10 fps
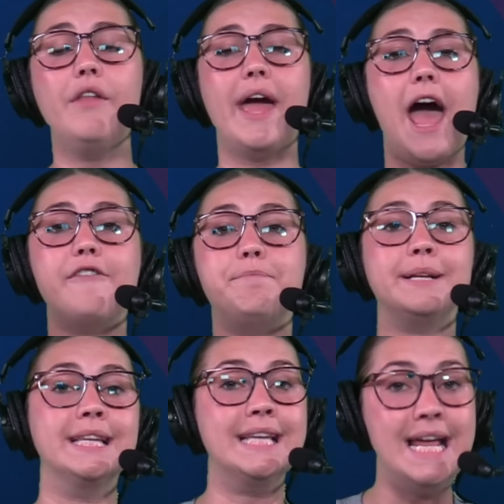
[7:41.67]
They have
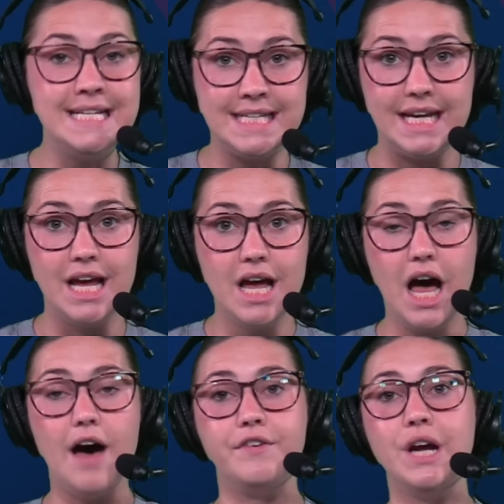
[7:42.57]
plenty
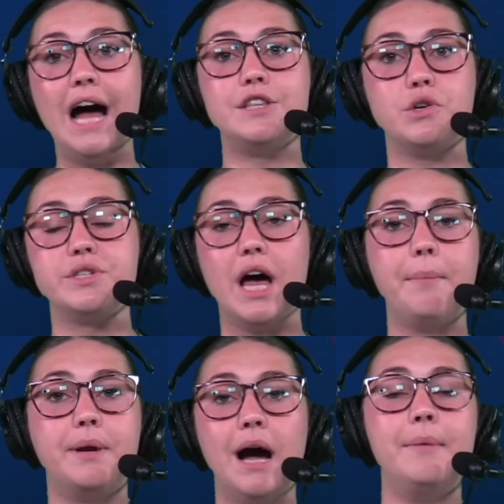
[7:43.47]
of concerts
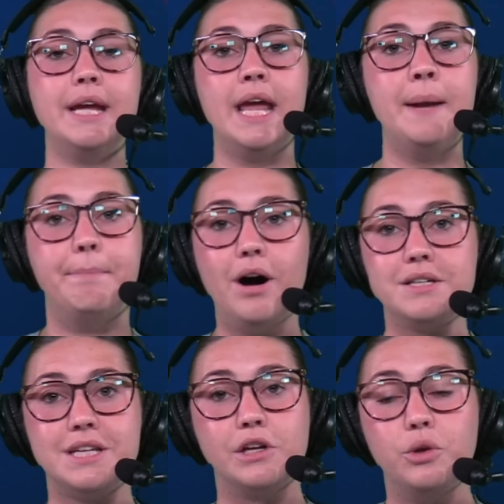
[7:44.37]
upcoming in
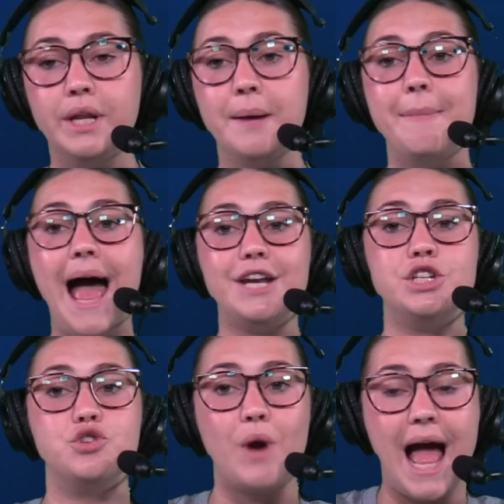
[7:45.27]
Boston, including
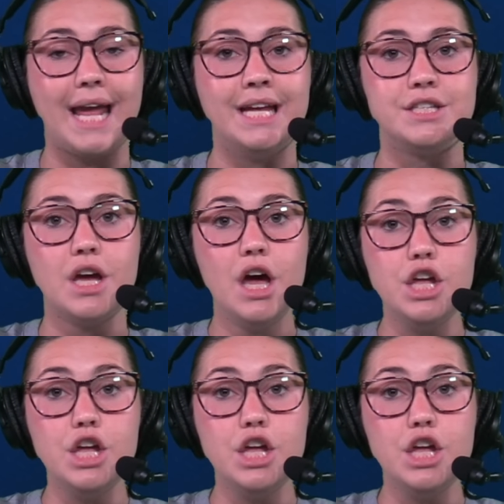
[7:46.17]
Imagine Dragons.